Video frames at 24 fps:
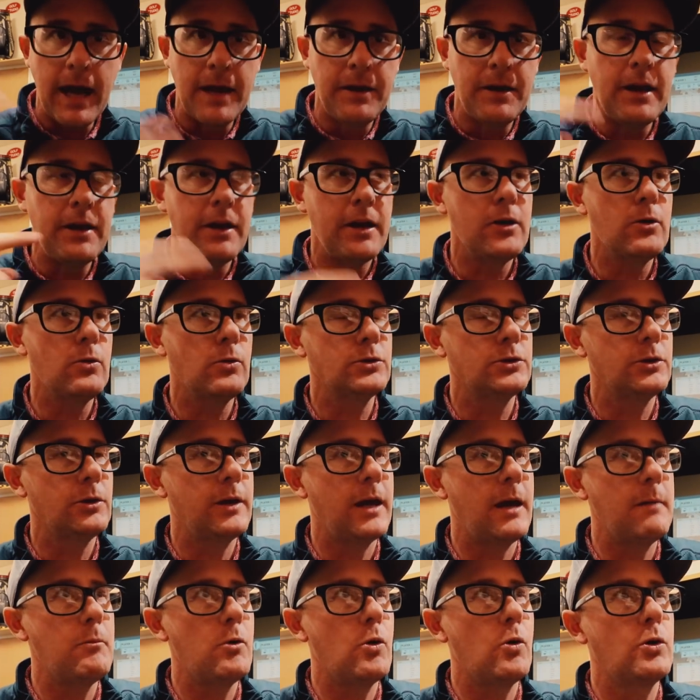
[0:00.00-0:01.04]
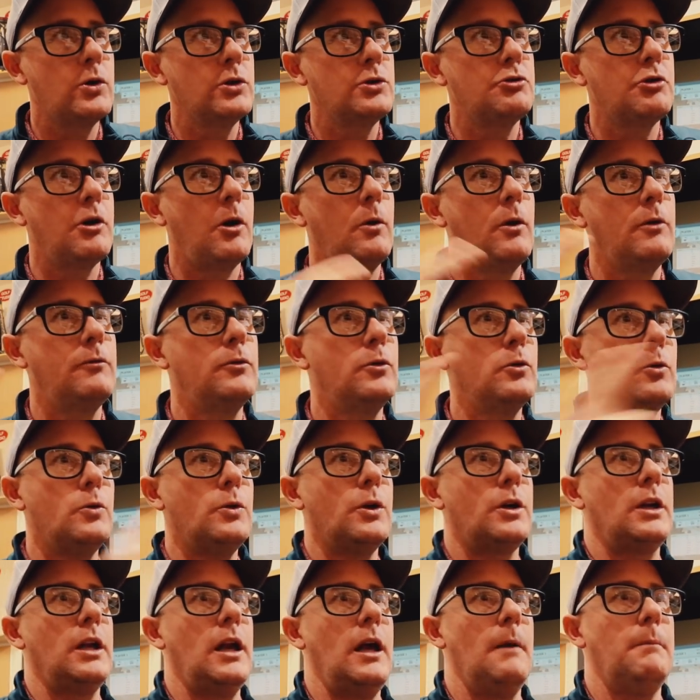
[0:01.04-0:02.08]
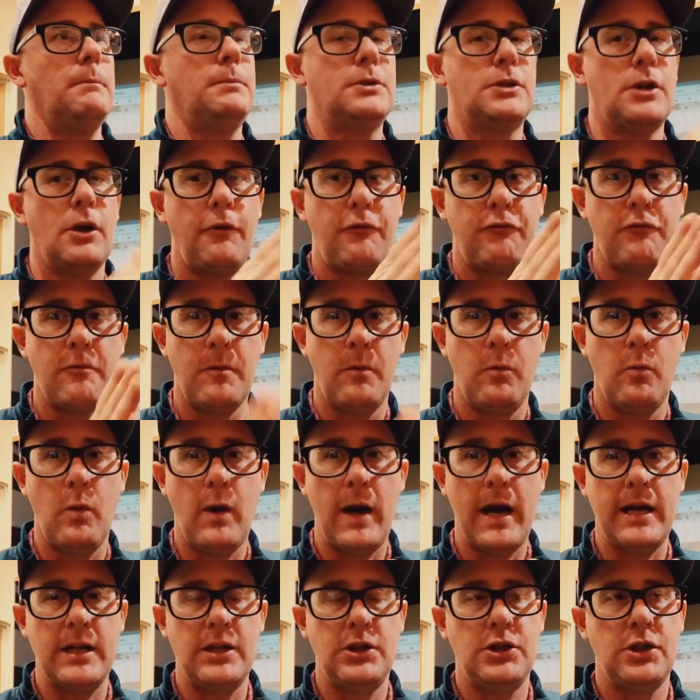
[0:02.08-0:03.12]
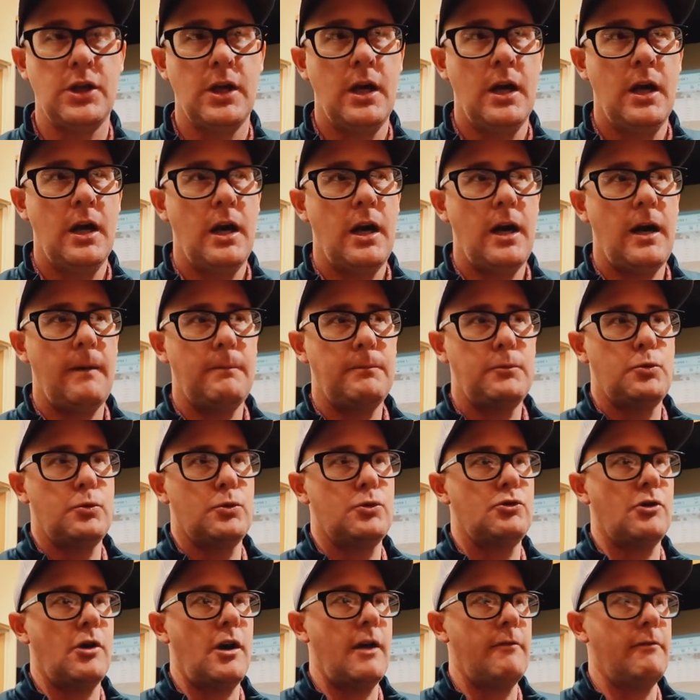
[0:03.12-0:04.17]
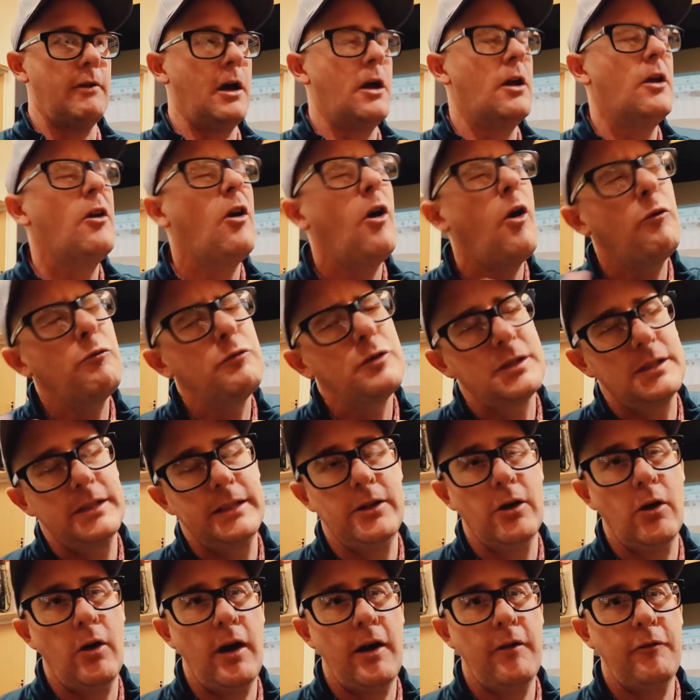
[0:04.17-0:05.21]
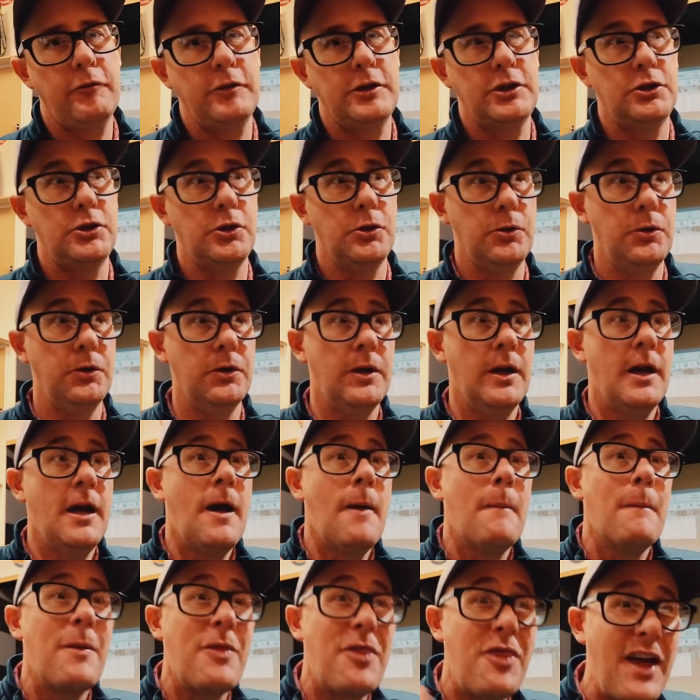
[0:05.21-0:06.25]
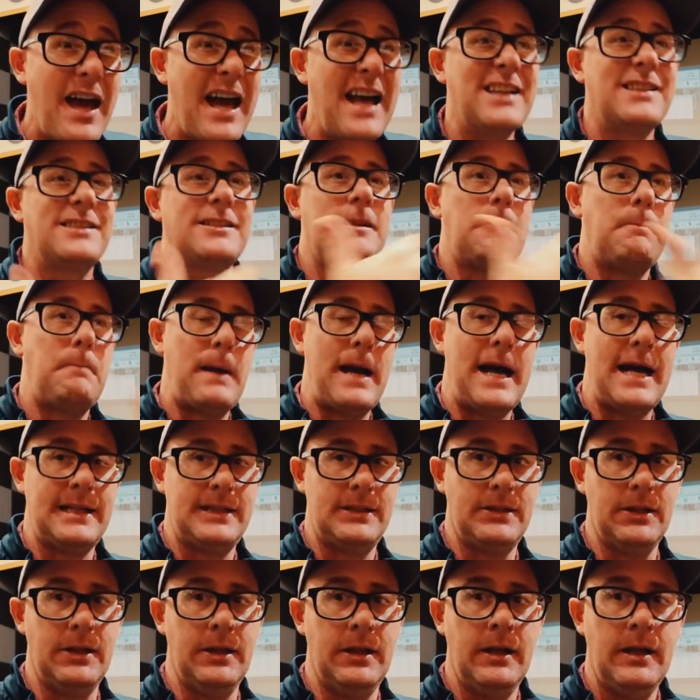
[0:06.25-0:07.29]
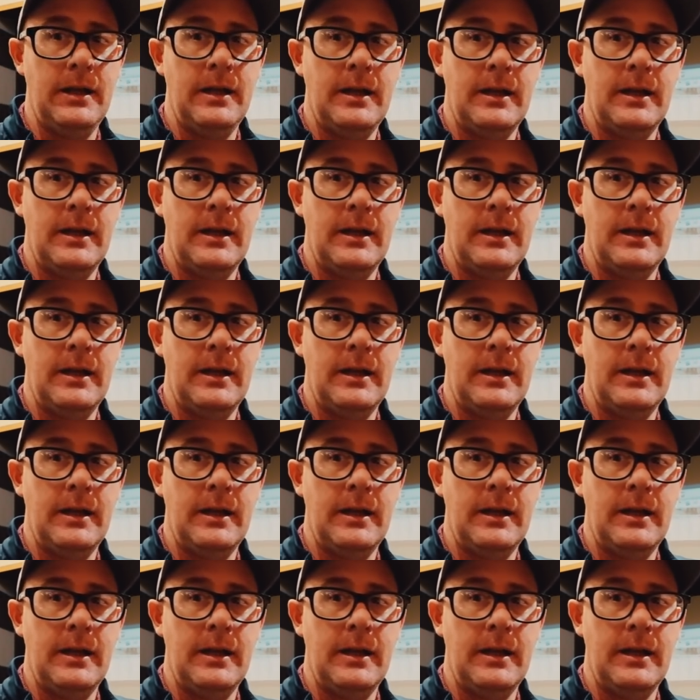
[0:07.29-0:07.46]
And then they also get more control of all the clubs, so from a wedge up to a driver. Obviously not every student, but that's the pattern.